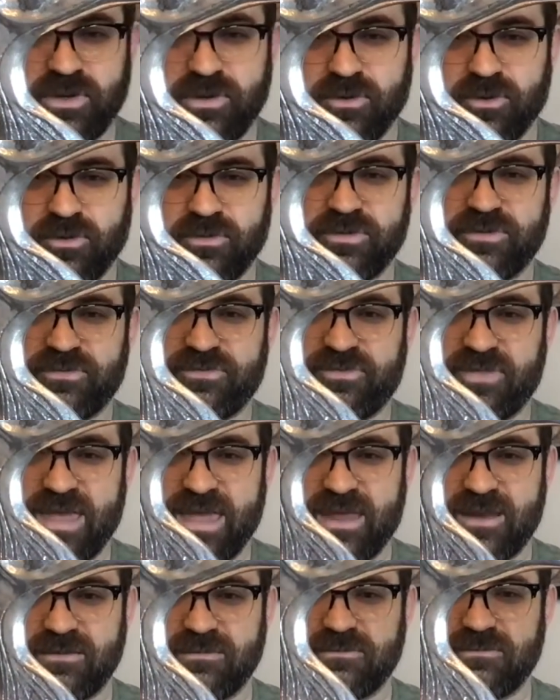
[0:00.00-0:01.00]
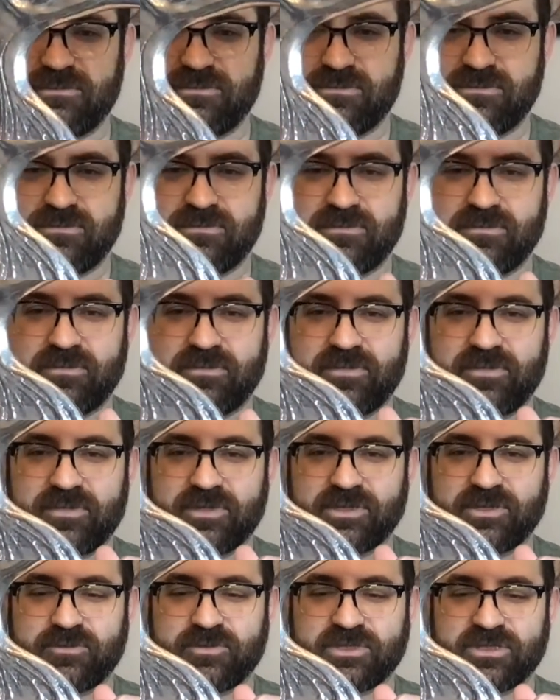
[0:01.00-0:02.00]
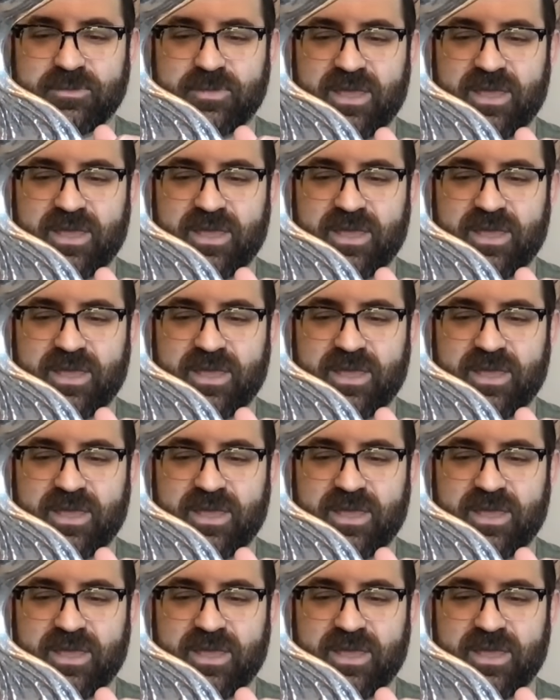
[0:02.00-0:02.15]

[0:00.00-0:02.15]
you hold it flat, which I'm